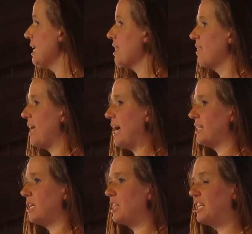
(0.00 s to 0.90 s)

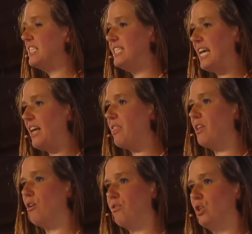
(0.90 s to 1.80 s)
that the death
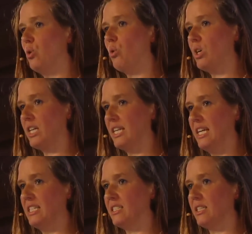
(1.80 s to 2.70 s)
of an
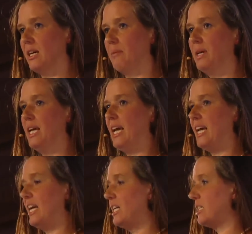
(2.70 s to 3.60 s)
organism
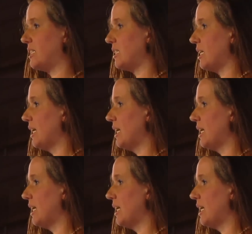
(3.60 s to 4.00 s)
is,